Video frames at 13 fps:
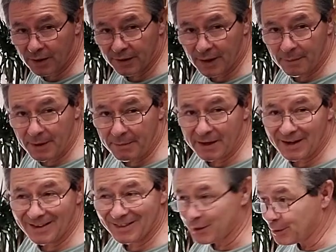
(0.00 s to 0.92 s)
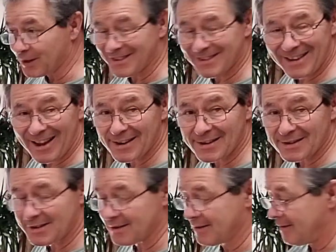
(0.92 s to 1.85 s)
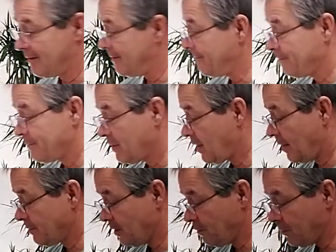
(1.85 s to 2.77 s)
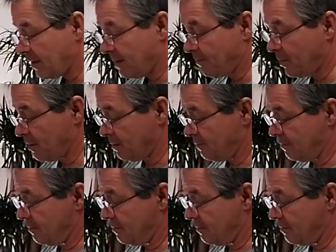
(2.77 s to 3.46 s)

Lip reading: on that? Maybe 30 seconds? I'm done with that part.